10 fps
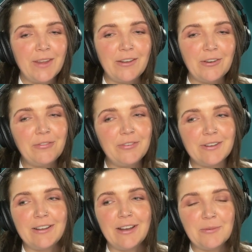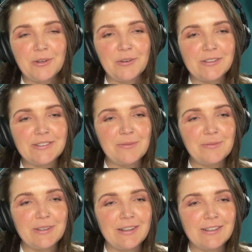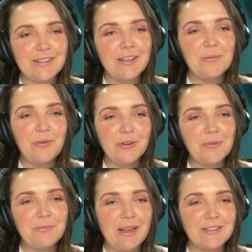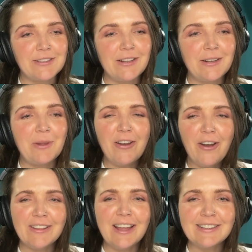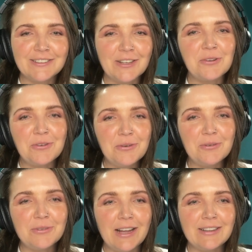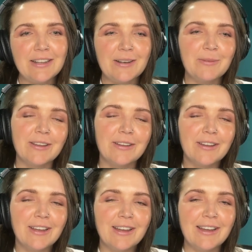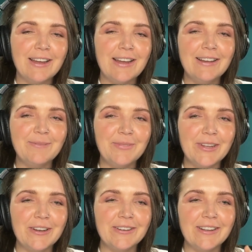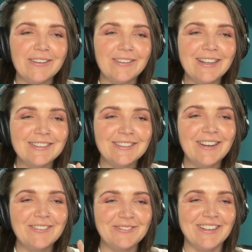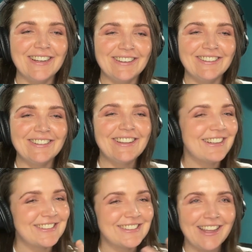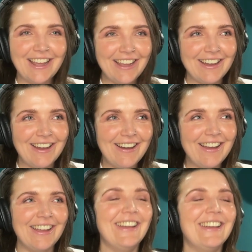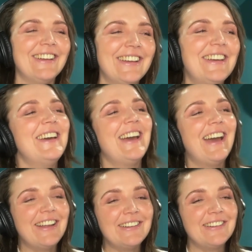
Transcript: And often I come across something that's like monumental. And I'm like, oh, that's so cool. And then I'm like, uh, no, no, that's not real. That's A I. and